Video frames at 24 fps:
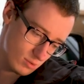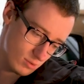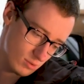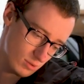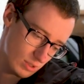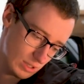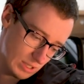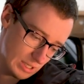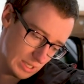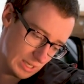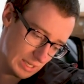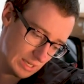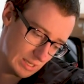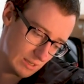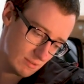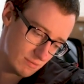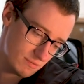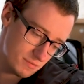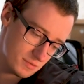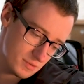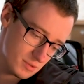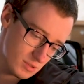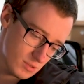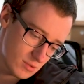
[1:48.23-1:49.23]
I have
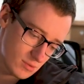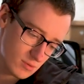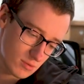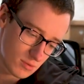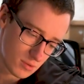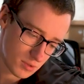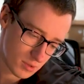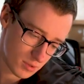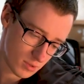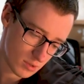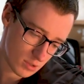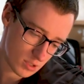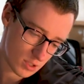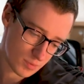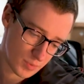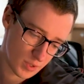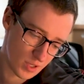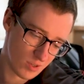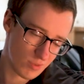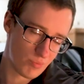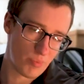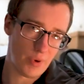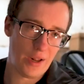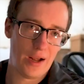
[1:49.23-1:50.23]

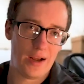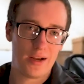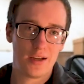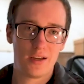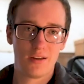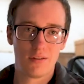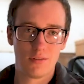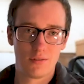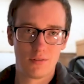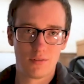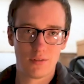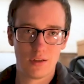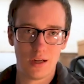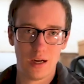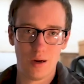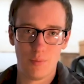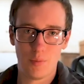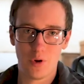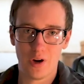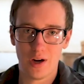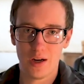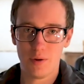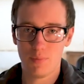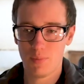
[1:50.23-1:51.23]
smooth black
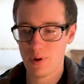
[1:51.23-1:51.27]
hammerite